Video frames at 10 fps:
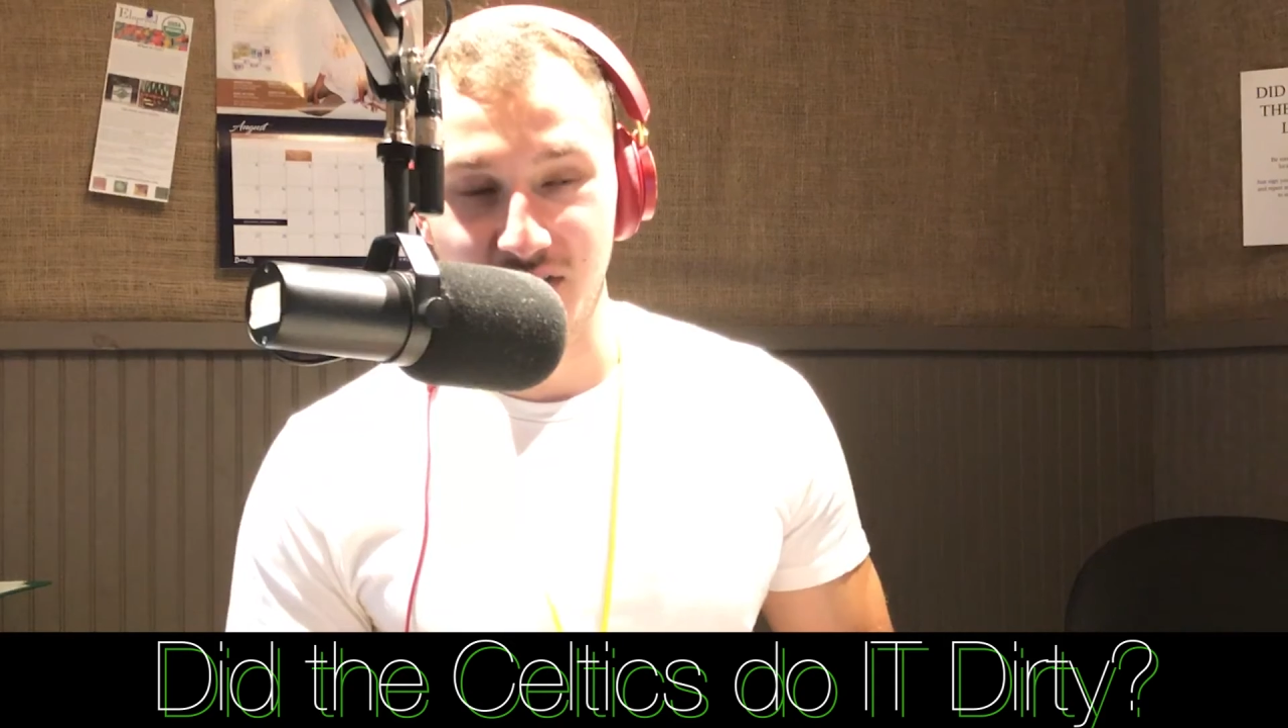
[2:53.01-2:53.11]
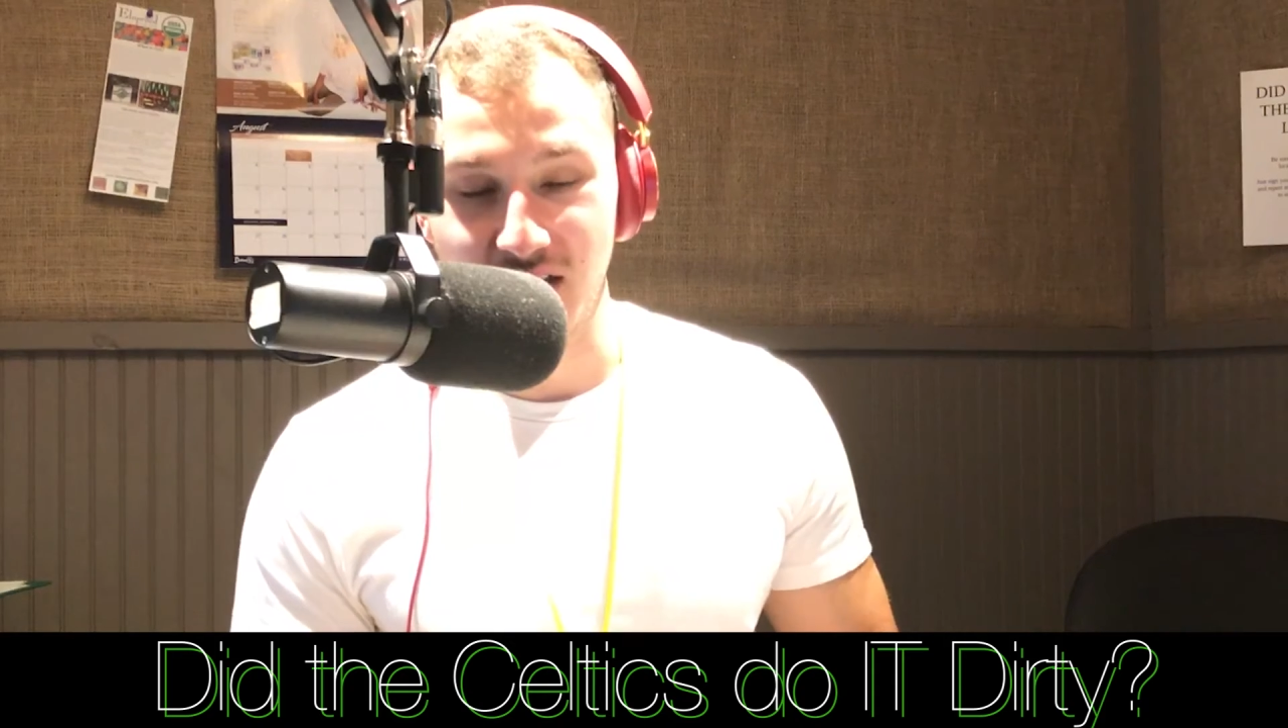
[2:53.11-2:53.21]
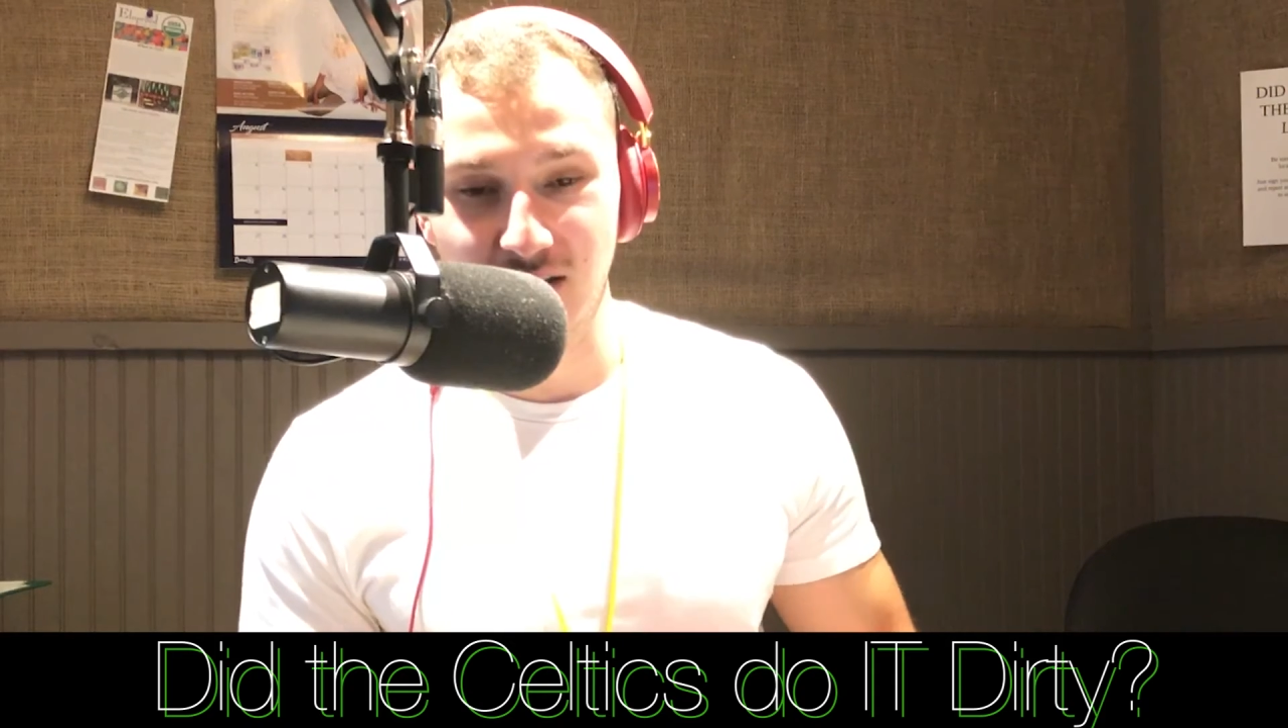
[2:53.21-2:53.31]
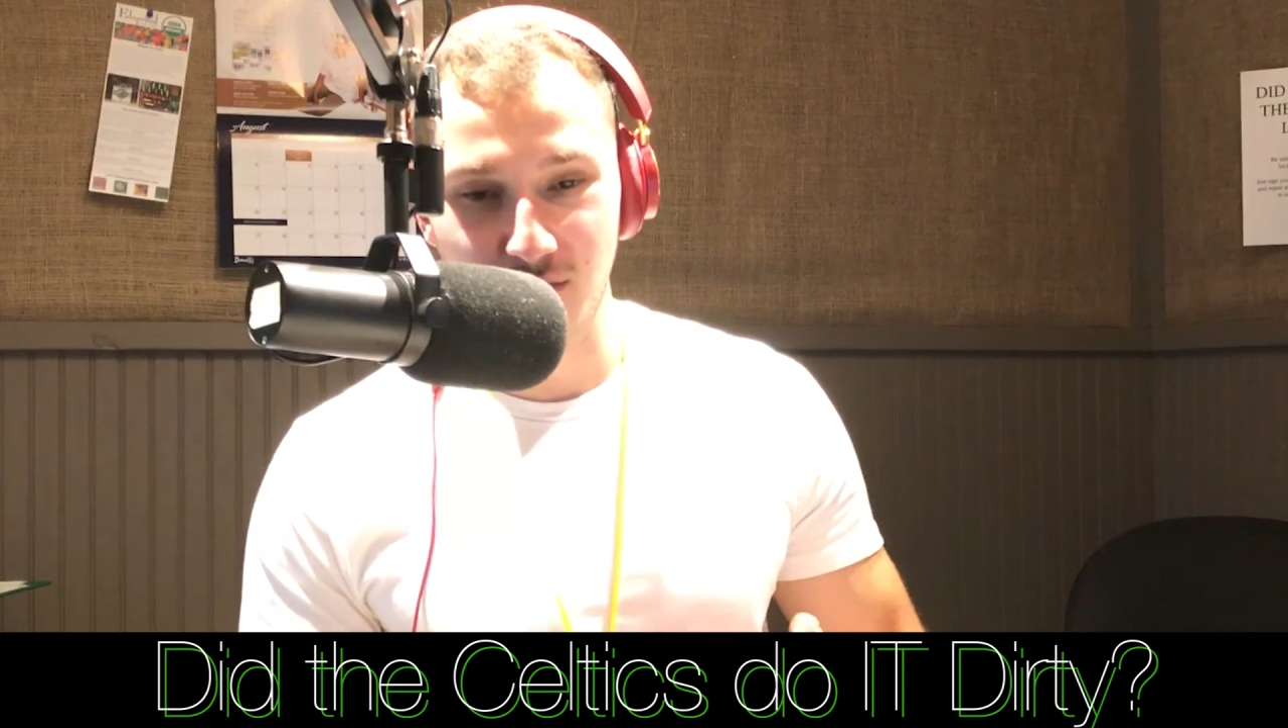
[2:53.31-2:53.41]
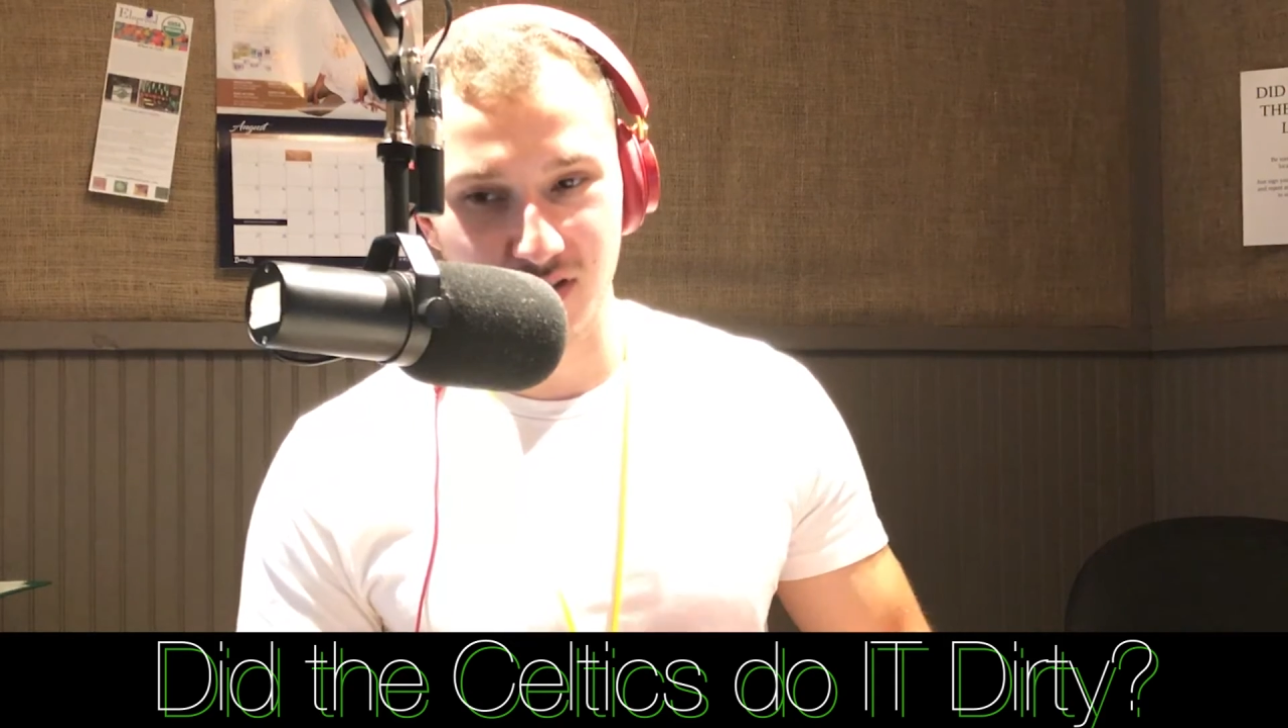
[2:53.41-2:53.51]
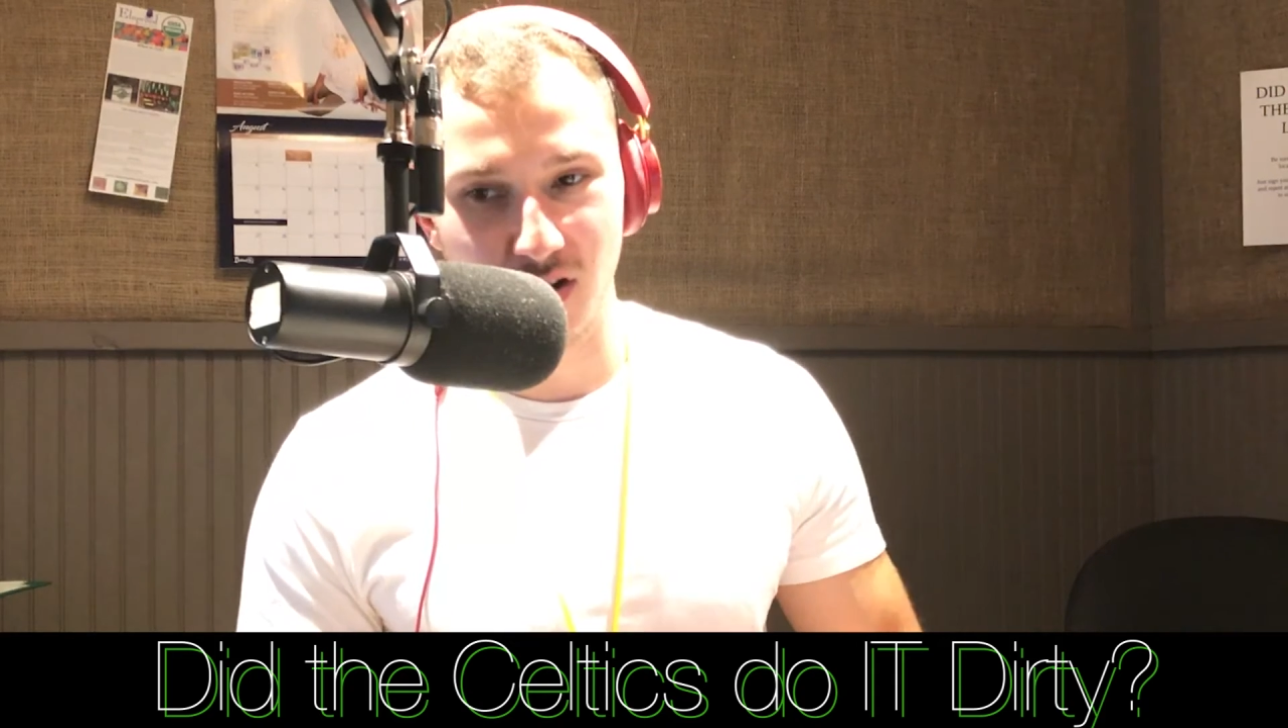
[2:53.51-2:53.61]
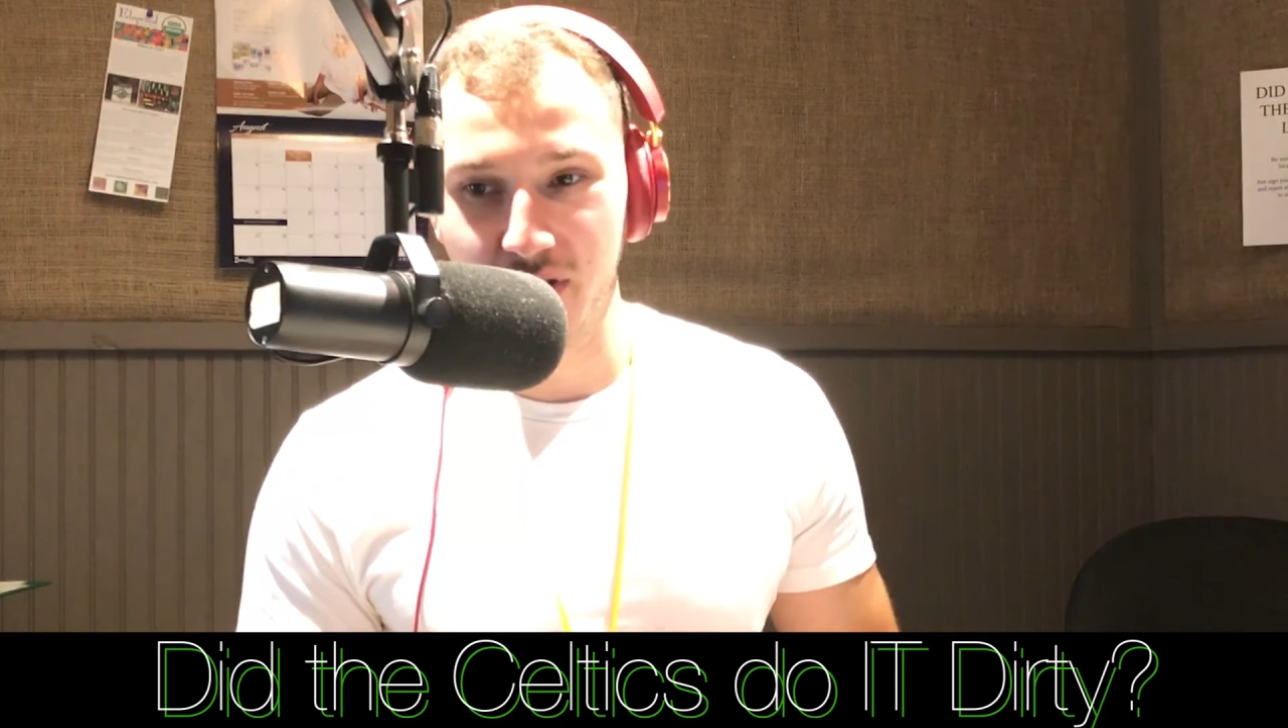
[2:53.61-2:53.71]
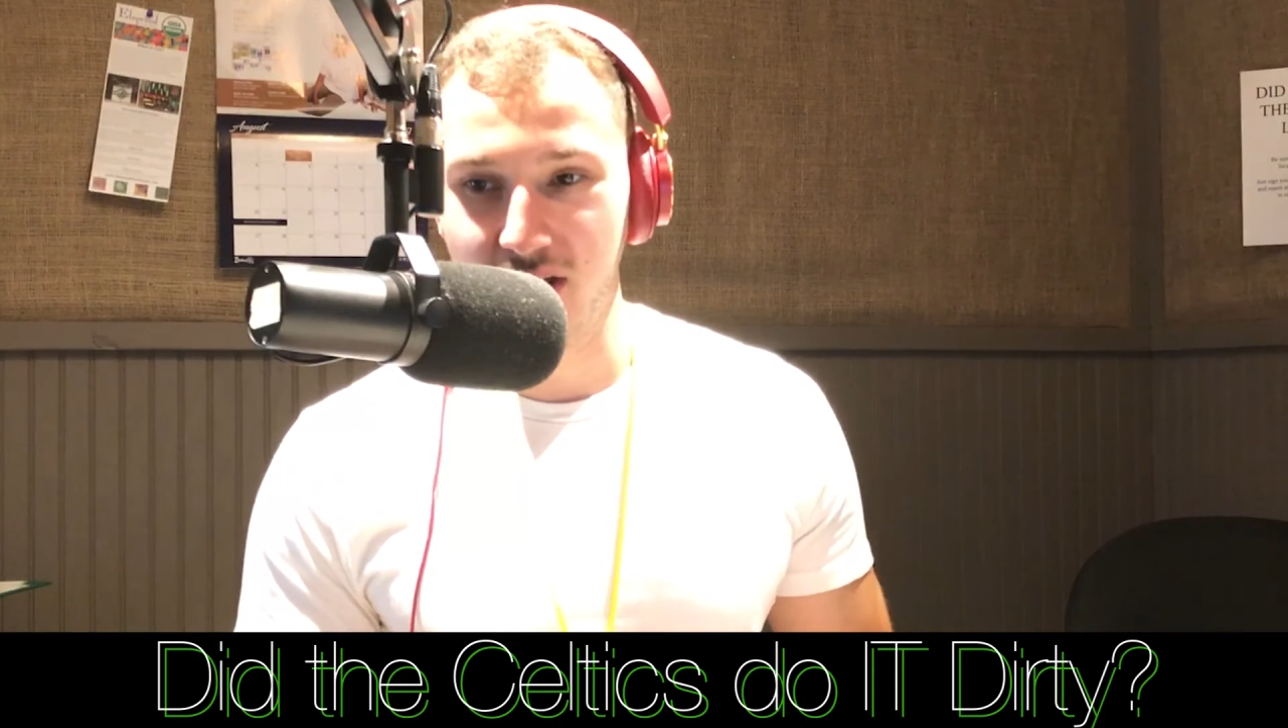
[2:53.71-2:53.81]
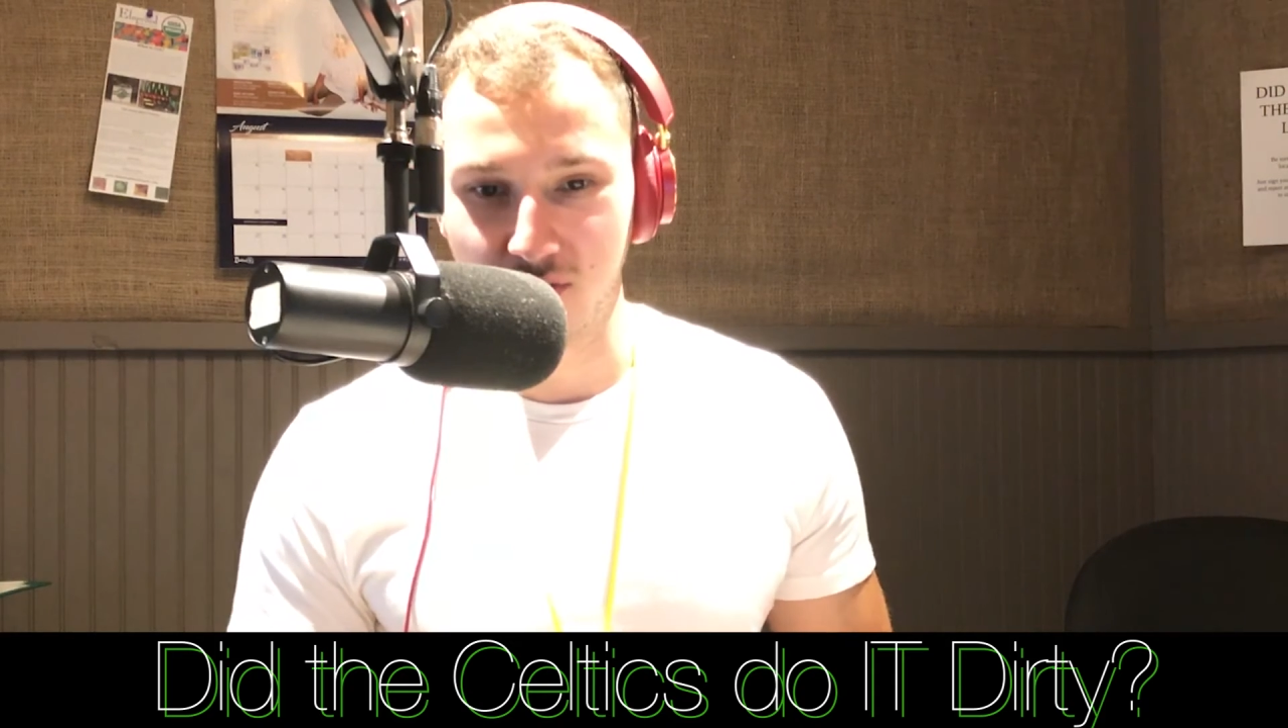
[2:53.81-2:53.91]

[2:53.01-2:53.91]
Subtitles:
that it was going